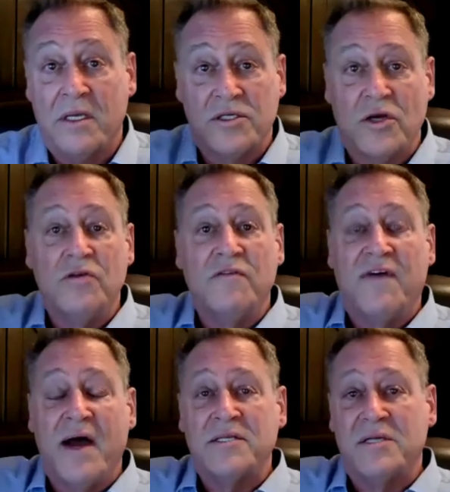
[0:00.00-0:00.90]
So you
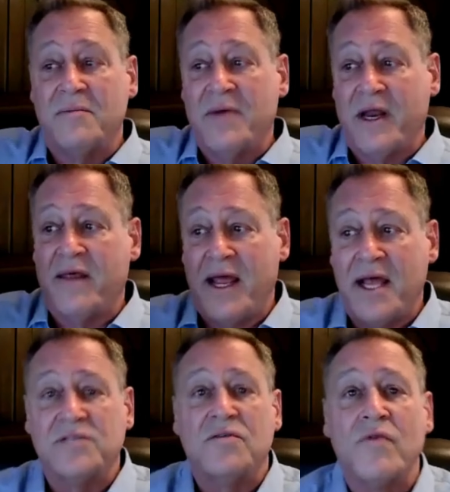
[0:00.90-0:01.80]
find somebody that
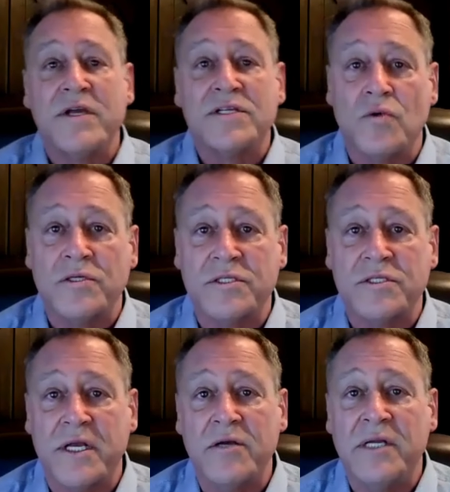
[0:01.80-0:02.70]
has the resources
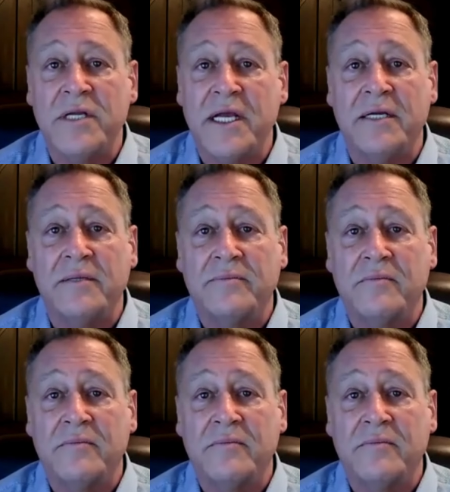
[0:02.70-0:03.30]
that you need.